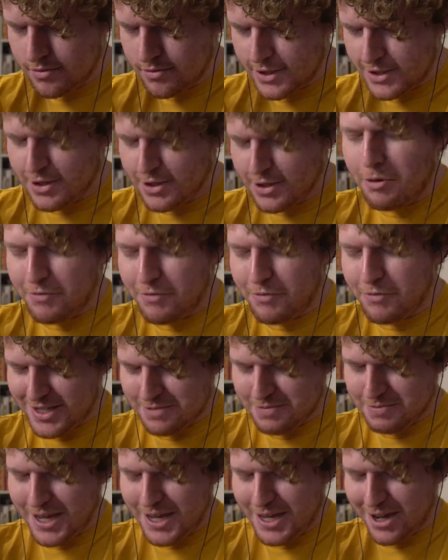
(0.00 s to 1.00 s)
Some of it's
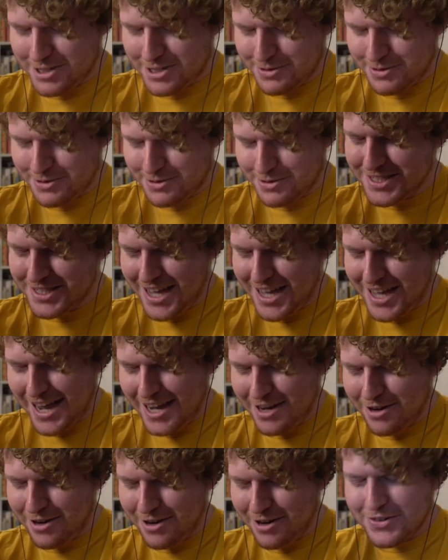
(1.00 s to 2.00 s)
a bit hard to
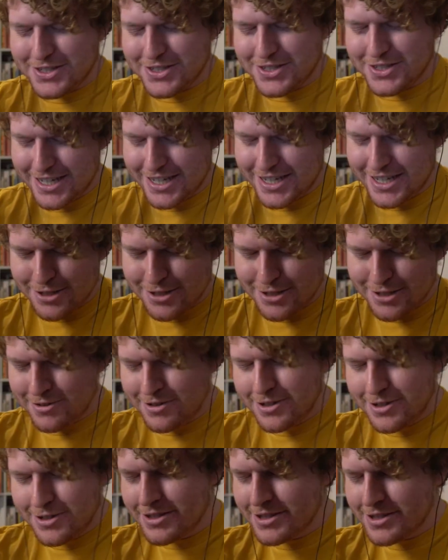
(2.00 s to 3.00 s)
understand. Obviously, it's not
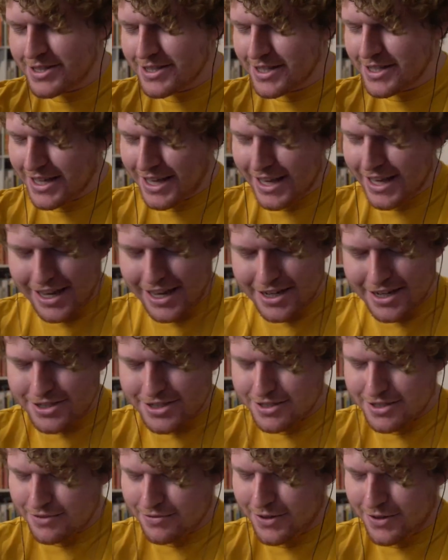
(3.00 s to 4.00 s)
English
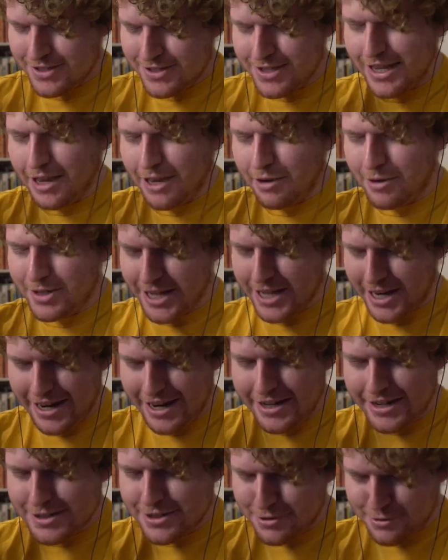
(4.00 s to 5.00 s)
as a first language, and
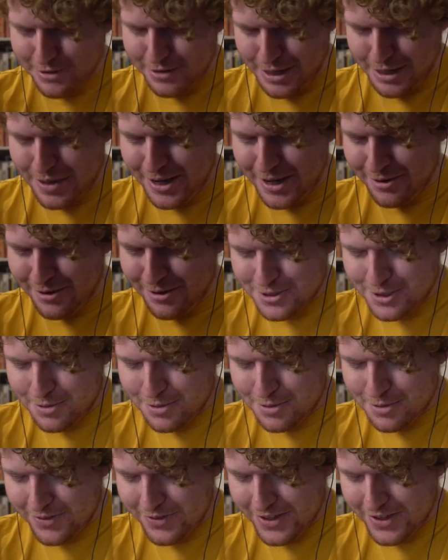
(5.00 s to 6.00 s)
then it's screaming on
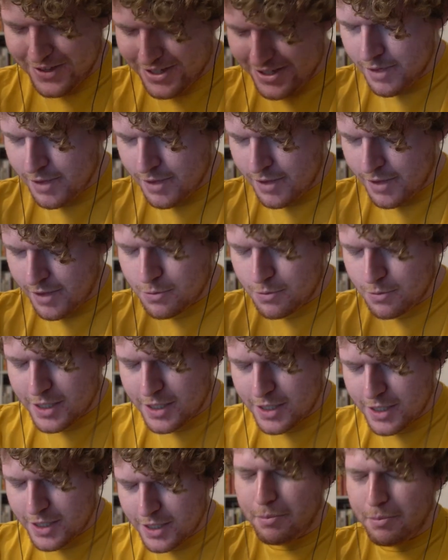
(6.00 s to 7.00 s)
top of it.
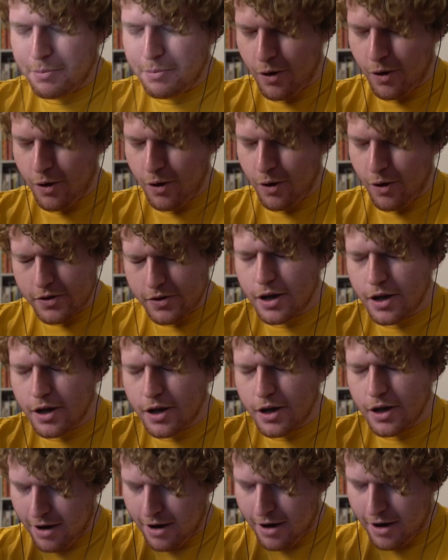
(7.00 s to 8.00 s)
Reminds me a bit of the
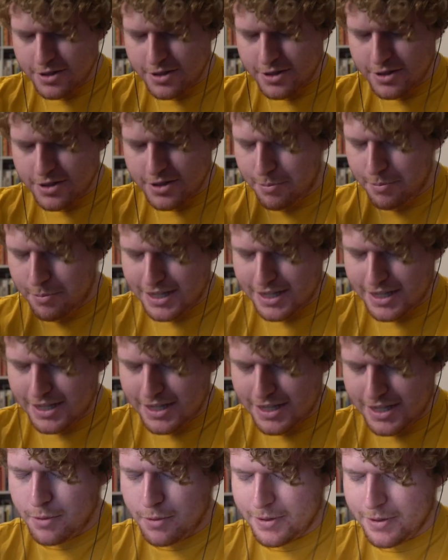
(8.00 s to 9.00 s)
Parasite, the
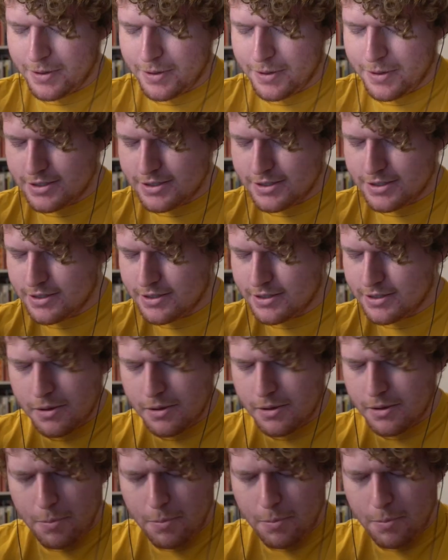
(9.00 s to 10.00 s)
Maxim openings,
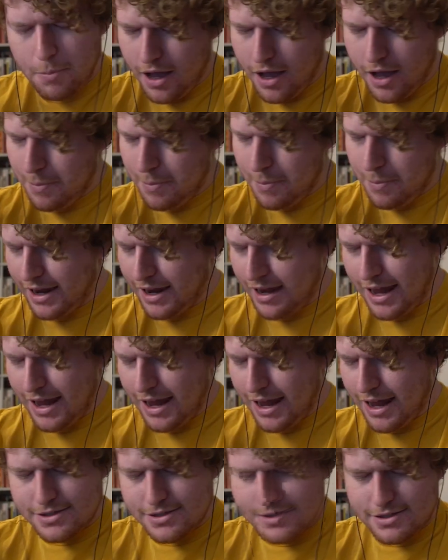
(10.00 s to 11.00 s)
but a bit
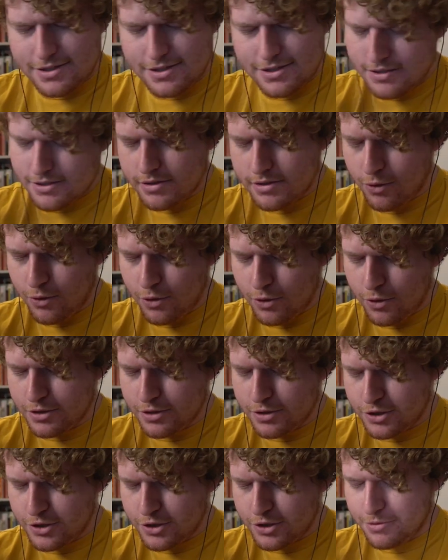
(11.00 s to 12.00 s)
less
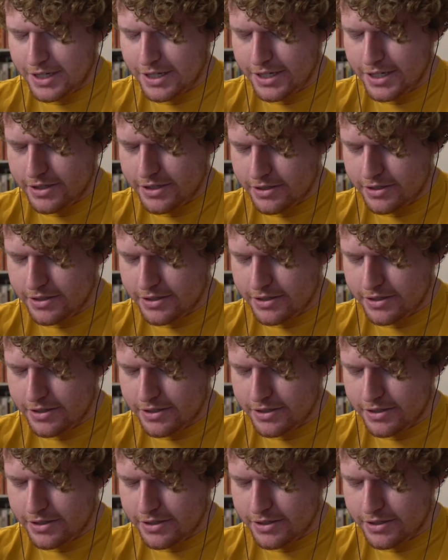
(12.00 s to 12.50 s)
auto-tune-y.